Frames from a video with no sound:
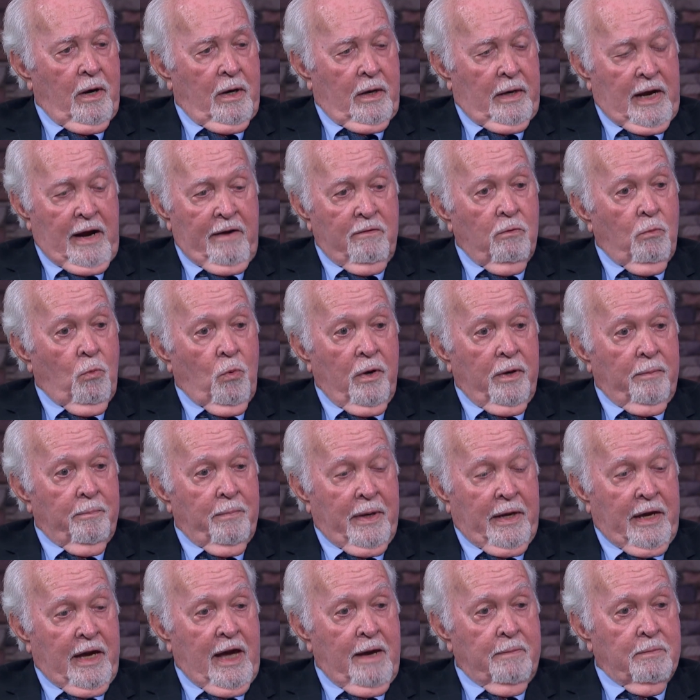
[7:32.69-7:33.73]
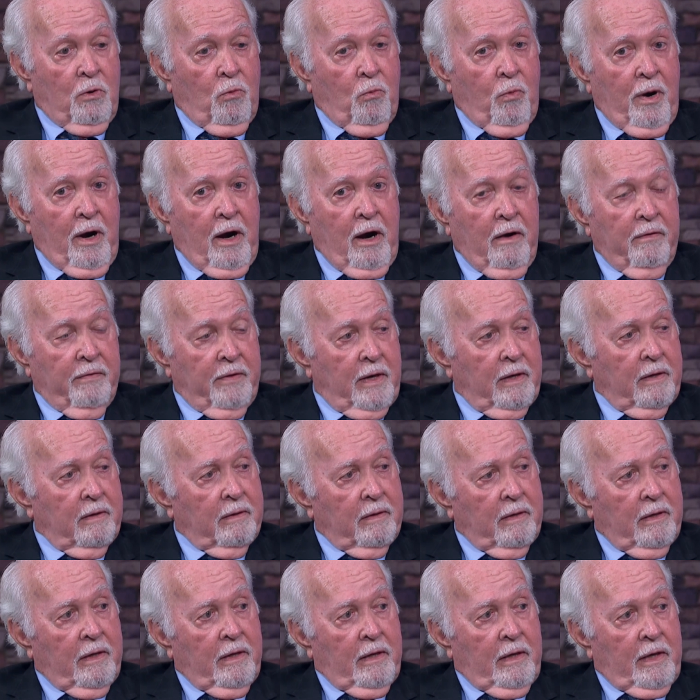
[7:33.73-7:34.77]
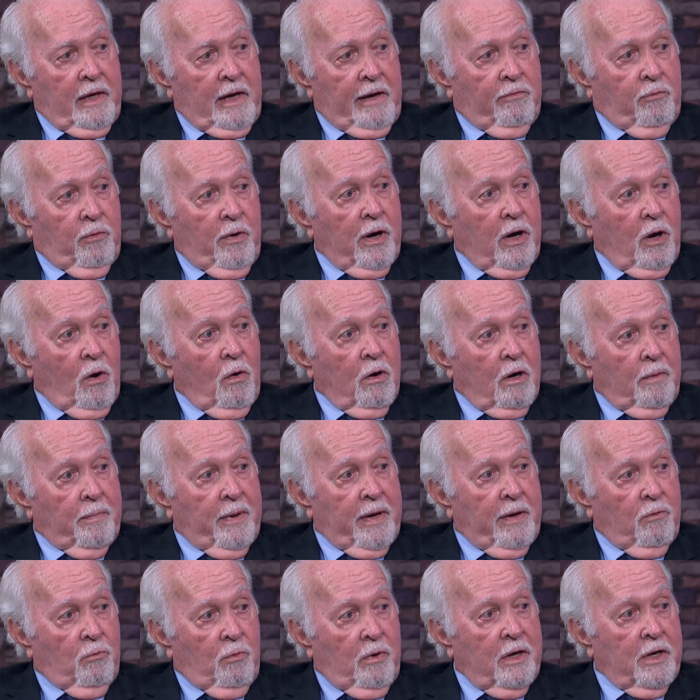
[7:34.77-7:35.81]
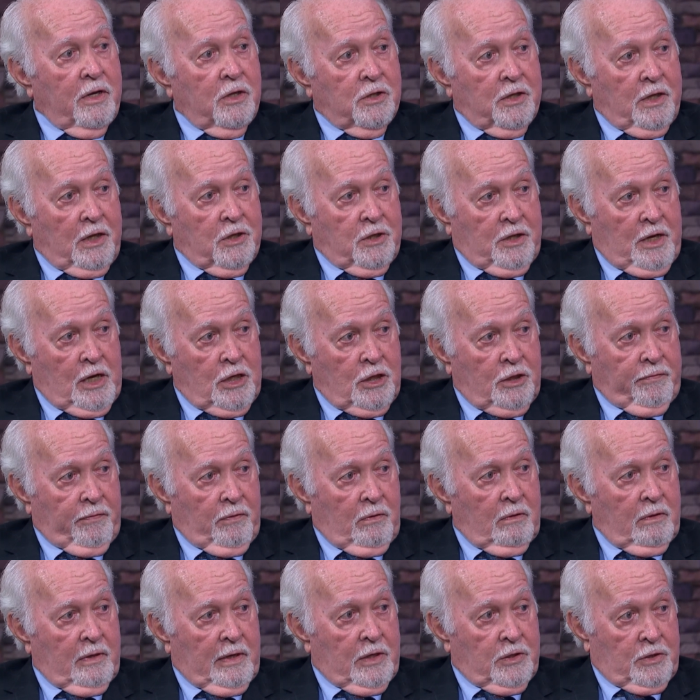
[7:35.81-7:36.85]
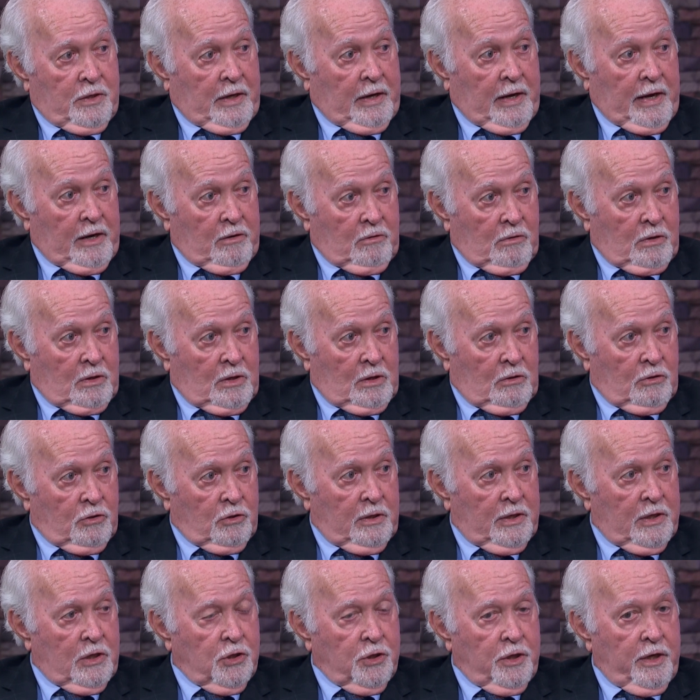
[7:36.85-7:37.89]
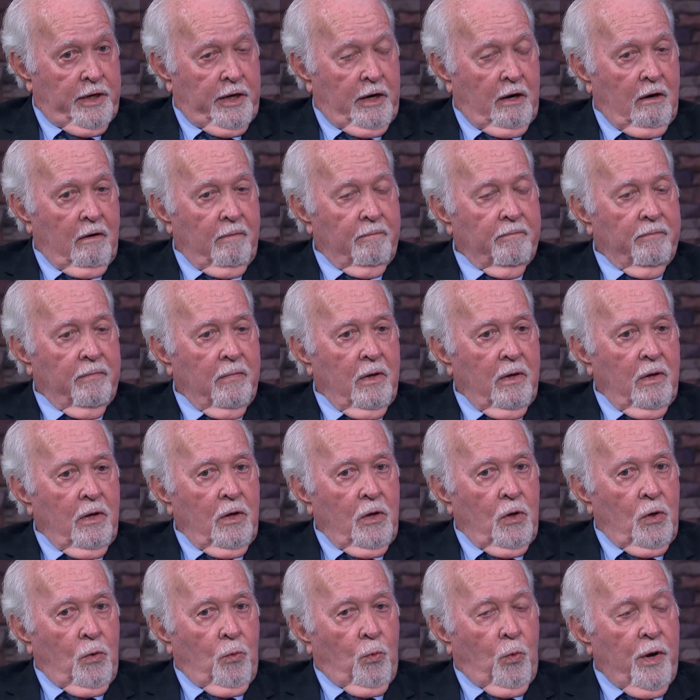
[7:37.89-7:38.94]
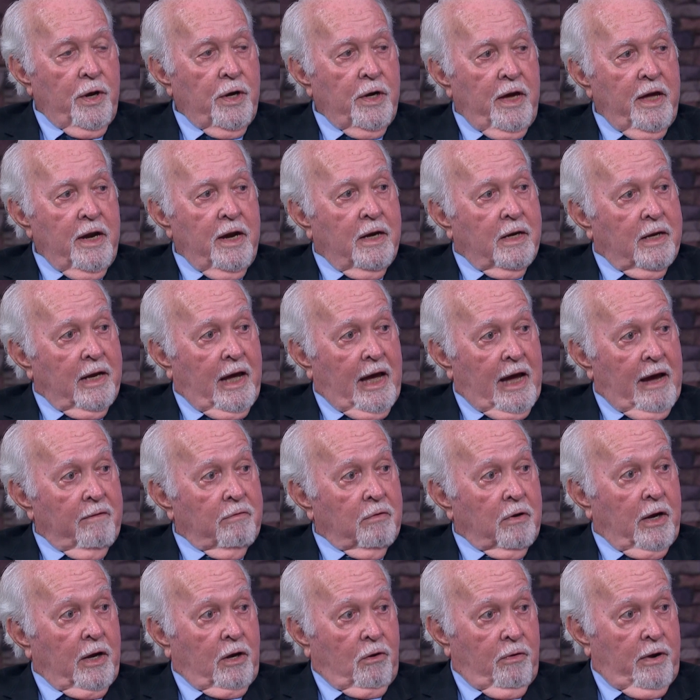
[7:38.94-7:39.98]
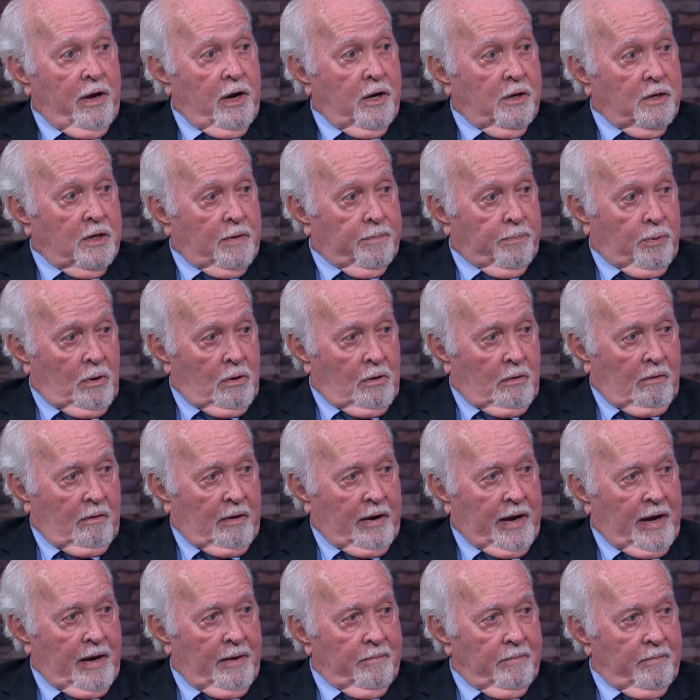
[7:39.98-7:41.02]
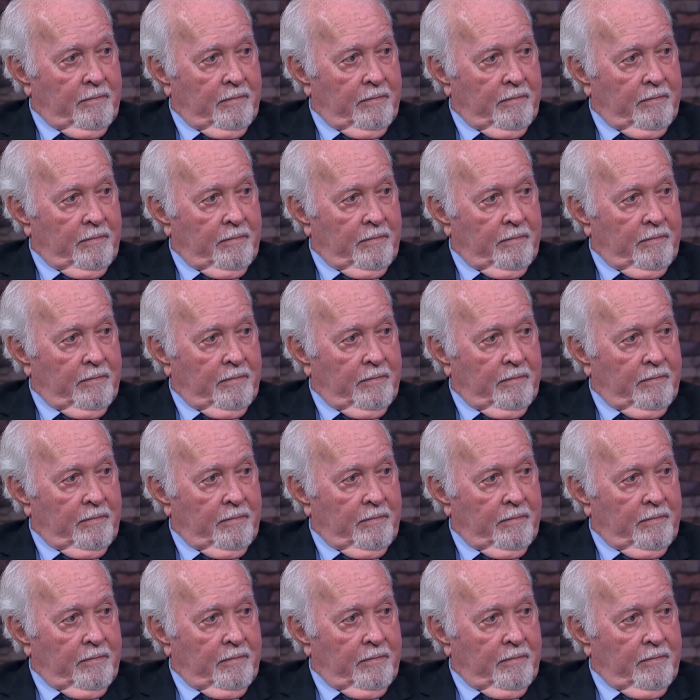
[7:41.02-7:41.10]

everyone became aware that if we're going to be really successful as an agricultural engineer, we needed to have an accredited program.